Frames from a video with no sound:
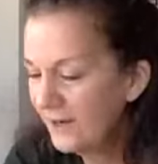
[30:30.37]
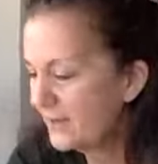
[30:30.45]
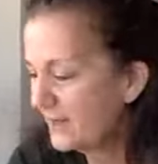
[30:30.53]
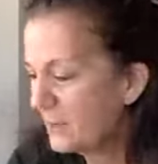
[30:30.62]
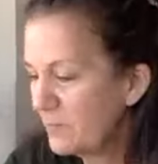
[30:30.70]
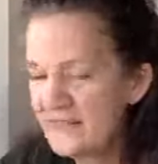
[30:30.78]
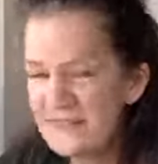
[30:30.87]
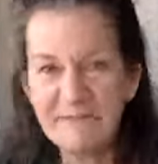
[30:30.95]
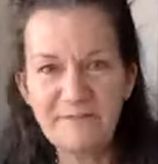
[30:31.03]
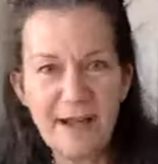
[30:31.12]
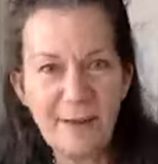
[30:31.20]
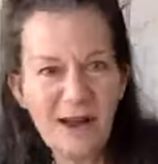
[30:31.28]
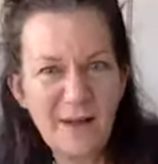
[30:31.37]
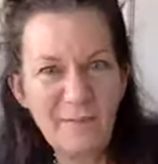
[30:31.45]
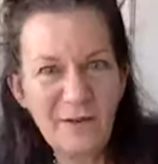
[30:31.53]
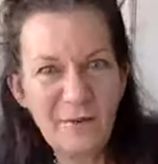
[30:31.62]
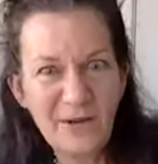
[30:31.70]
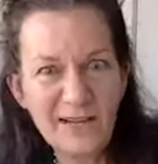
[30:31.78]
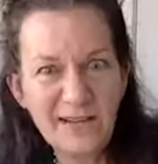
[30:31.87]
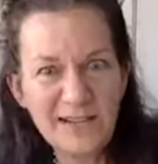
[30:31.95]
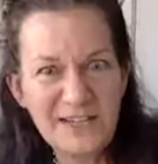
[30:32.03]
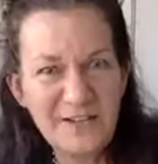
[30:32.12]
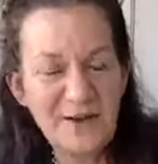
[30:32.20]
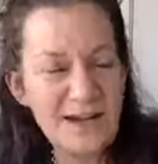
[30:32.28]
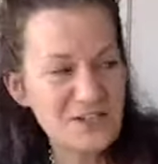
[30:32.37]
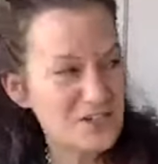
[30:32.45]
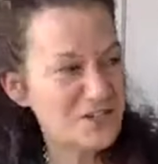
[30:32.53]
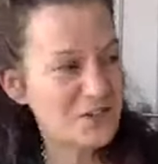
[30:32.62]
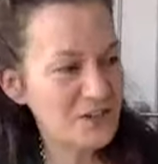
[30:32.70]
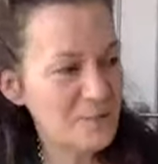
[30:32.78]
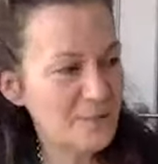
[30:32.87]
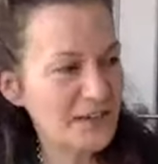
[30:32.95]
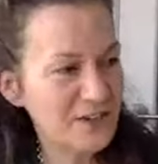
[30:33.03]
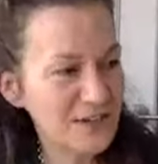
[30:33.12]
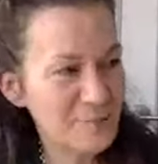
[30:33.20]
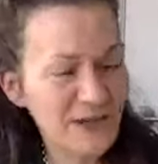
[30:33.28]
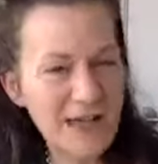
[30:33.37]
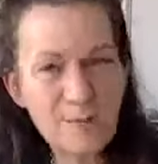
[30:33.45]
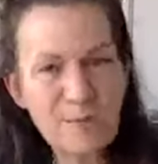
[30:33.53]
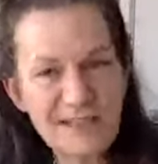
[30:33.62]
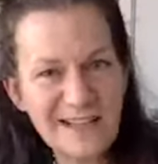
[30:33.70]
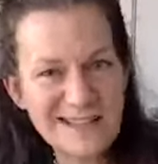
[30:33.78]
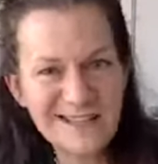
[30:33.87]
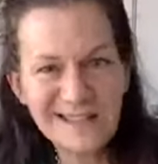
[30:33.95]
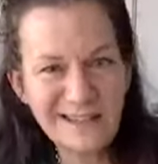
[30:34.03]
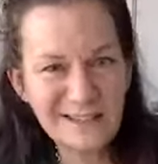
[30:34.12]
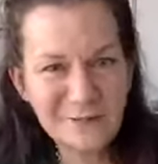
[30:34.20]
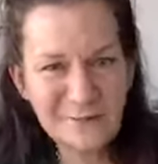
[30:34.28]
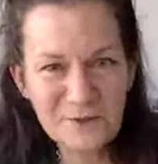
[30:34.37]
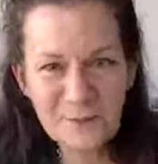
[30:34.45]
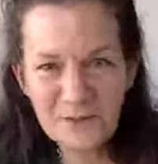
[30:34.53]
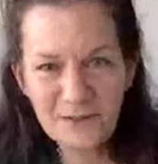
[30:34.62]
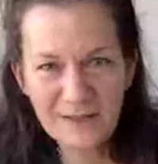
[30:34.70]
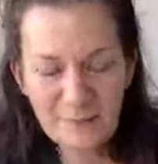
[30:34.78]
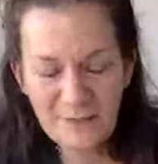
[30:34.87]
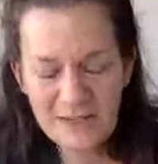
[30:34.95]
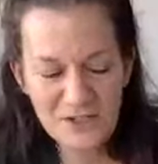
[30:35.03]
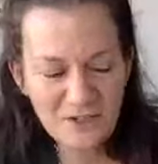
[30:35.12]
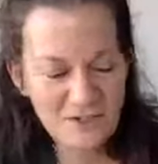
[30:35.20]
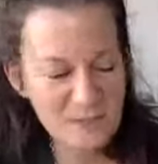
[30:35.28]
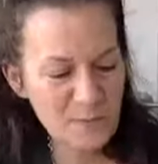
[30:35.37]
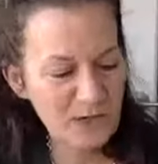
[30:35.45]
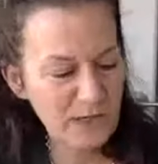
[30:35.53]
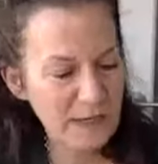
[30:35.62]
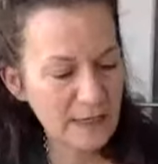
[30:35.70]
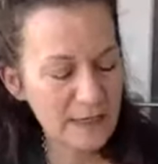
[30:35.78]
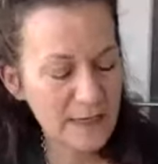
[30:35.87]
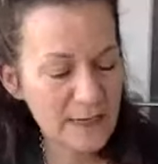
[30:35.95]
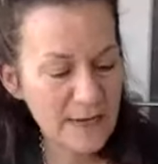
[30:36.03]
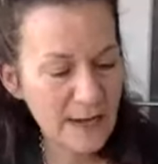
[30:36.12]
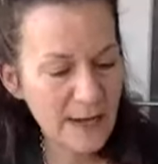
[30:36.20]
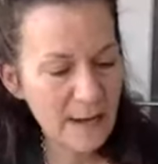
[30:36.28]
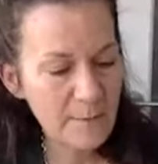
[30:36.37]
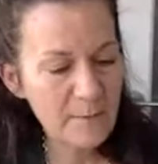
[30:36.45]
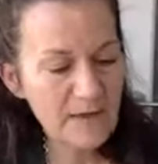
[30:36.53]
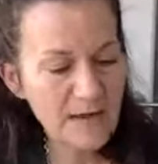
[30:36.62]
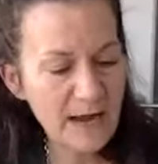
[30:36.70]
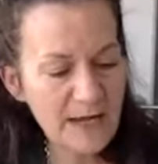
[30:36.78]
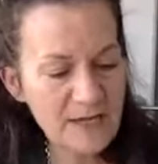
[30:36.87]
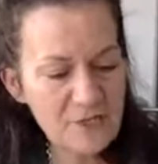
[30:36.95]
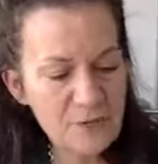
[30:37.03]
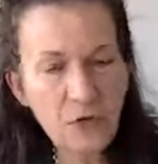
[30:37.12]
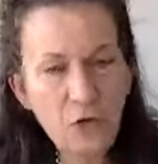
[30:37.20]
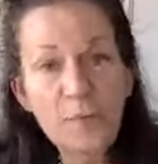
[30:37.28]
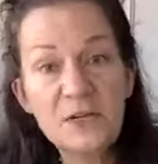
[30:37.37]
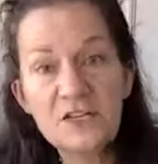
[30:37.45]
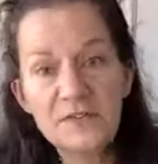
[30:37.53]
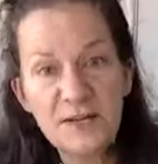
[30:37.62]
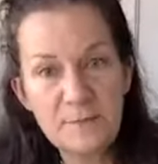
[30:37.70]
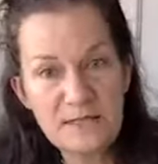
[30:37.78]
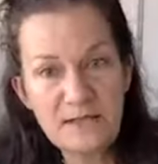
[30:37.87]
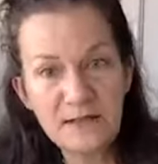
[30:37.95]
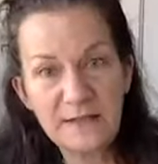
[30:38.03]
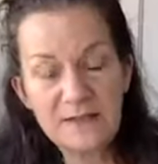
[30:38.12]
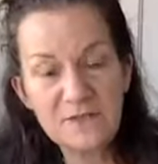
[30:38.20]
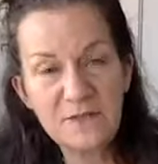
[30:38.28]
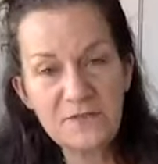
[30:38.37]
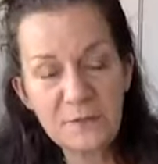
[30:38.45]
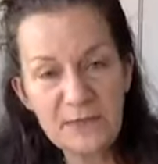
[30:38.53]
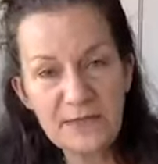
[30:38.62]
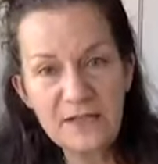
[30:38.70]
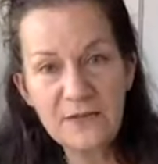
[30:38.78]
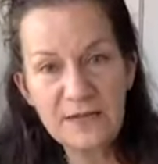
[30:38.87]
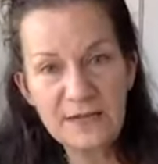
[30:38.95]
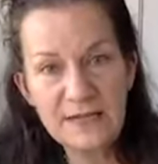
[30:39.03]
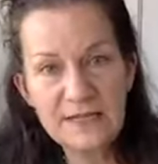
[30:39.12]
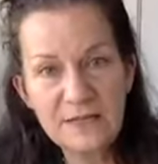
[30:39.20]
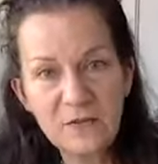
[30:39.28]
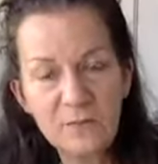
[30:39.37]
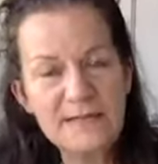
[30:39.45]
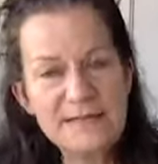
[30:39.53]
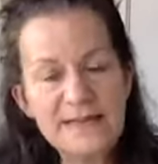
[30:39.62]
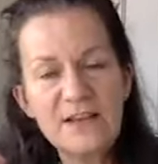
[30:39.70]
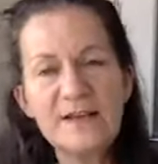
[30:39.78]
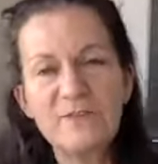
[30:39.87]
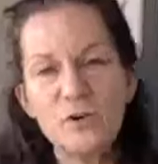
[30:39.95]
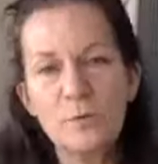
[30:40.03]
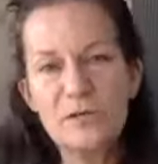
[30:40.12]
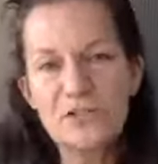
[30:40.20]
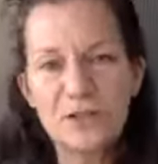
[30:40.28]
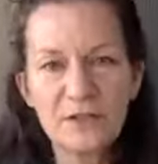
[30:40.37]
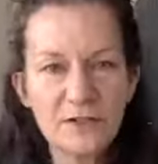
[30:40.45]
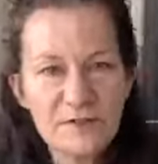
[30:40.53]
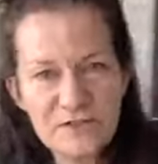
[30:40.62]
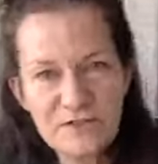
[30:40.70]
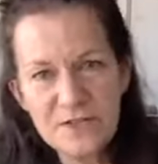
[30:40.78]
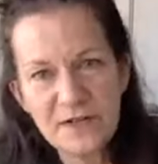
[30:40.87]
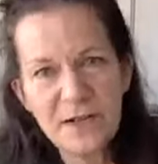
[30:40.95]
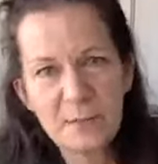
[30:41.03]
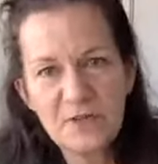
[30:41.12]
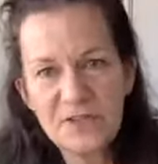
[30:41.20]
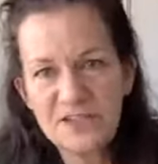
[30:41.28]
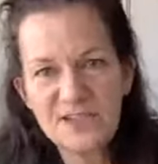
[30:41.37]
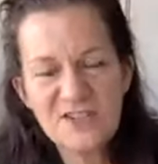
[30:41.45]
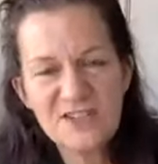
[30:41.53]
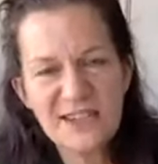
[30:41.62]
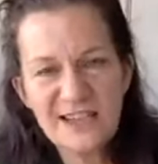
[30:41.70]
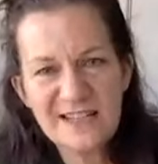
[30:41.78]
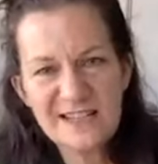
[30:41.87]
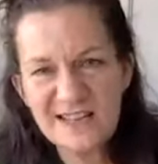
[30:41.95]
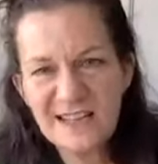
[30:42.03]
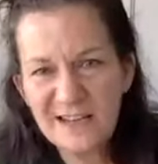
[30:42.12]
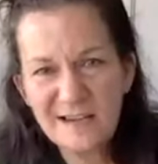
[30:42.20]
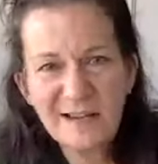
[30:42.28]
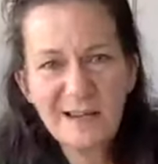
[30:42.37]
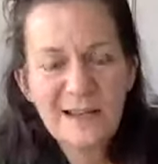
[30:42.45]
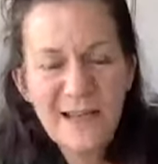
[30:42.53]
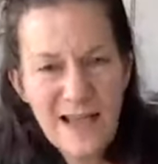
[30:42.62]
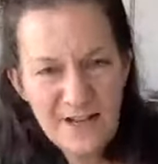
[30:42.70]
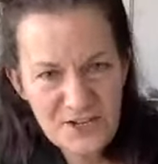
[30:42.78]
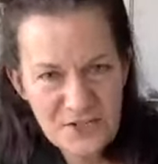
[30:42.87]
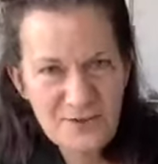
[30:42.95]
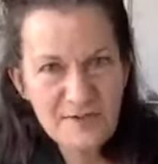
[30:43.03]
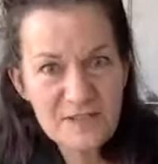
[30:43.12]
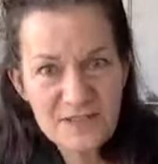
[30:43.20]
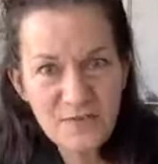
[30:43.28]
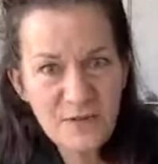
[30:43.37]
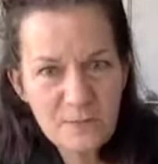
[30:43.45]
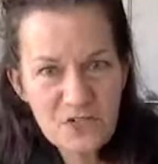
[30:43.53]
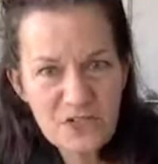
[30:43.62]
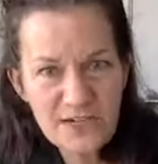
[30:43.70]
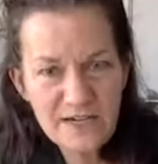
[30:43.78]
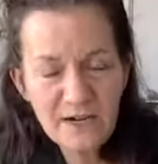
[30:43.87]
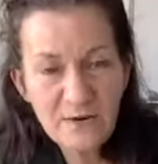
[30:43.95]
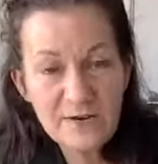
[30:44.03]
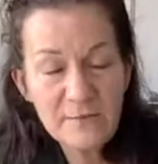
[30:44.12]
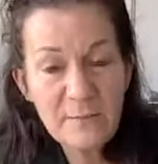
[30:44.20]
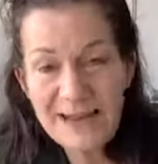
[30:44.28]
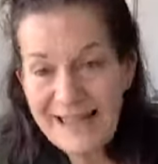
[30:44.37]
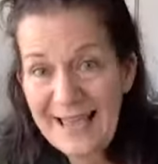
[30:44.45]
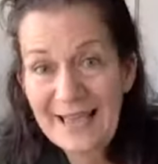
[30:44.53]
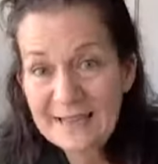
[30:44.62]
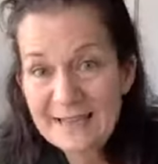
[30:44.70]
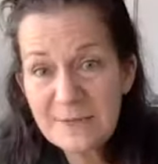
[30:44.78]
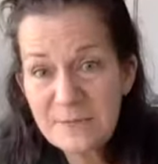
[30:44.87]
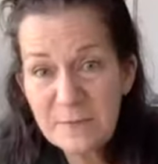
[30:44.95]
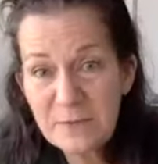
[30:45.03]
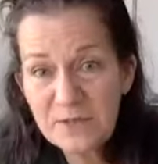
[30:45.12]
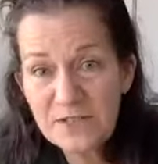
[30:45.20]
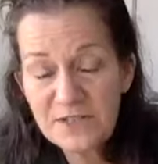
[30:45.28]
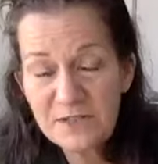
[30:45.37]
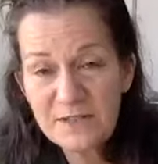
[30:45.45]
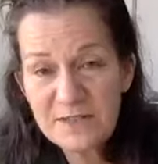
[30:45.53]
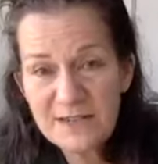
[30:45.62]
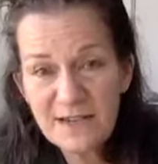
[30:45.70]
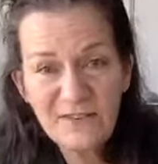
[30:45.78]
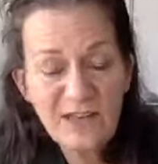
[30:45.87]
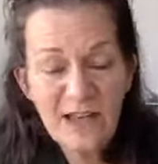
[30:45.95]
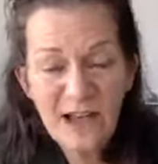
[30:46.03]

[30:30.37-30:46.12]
look at a piece of fabric, I'm like, what can I do? I should show you my goodie bag, but that's in the other room and I'll get my dogs barking. But I do a whole bunch of upcycling. So if you're really going nuts at home, let's say you have a whole bunch of clothes in your cupboard that you just can't stand, and you do have a sewing machine, or even by hand, some people can do this stuff.